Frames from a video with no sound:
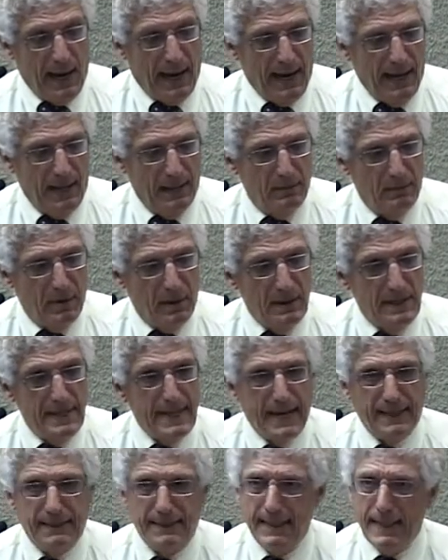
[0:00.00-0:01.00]
And
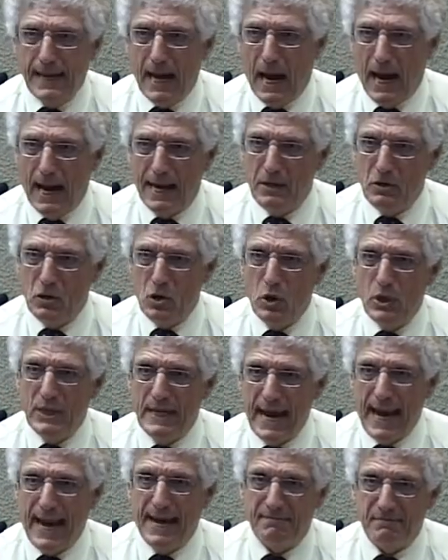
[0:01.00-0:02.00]
nothing I could
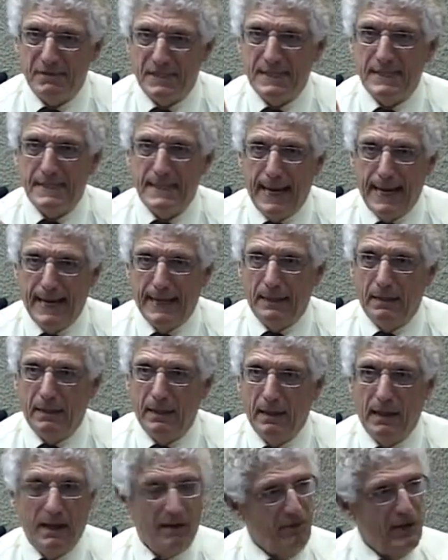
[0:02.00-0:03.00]
have said,
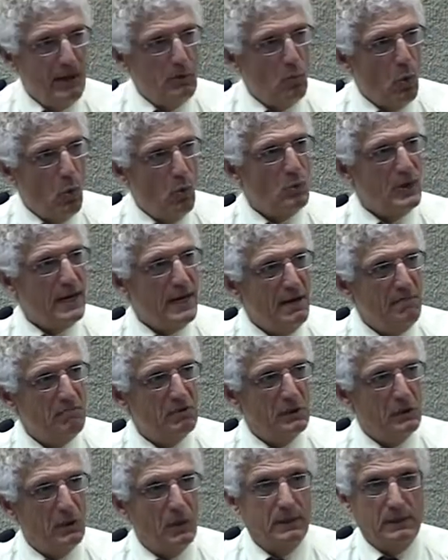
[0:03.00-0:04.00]
if he won't
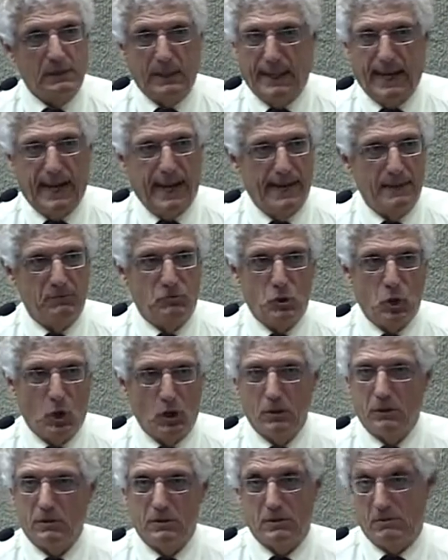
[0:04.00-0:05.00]
even look like I had
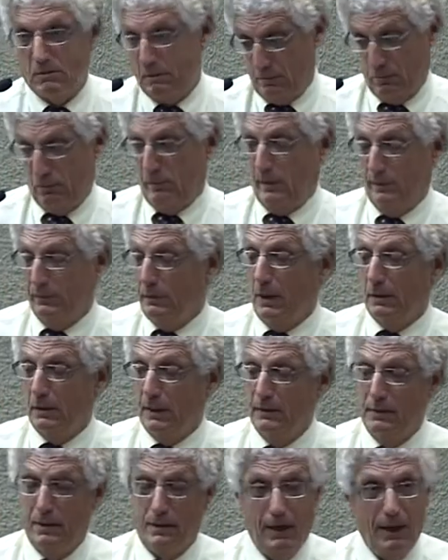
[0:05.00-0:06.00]
charts, not
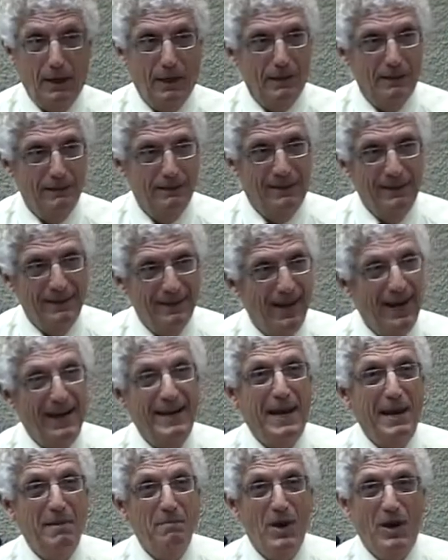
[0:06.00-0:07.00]
like today, I
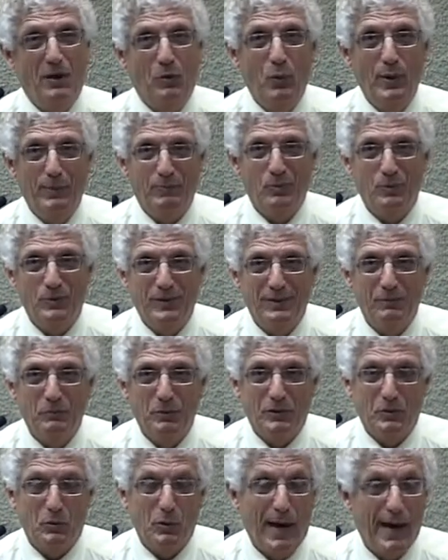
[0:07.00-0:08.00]
came equipped
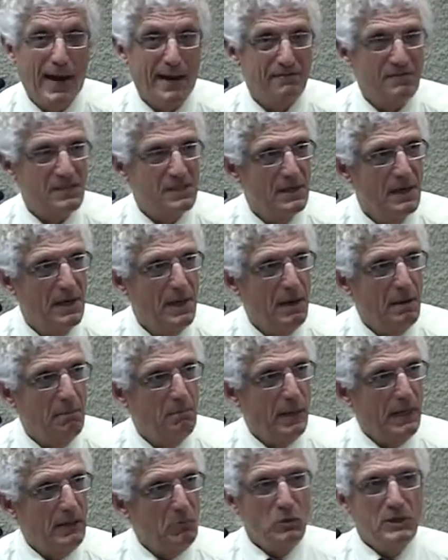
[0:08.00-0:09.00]
with graphs,
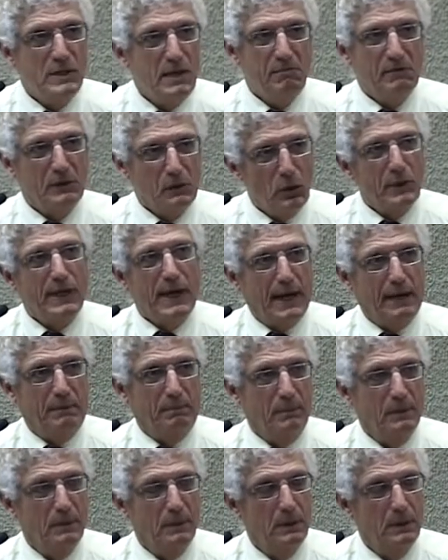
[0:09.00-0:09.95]
but he wouldn't even look at them.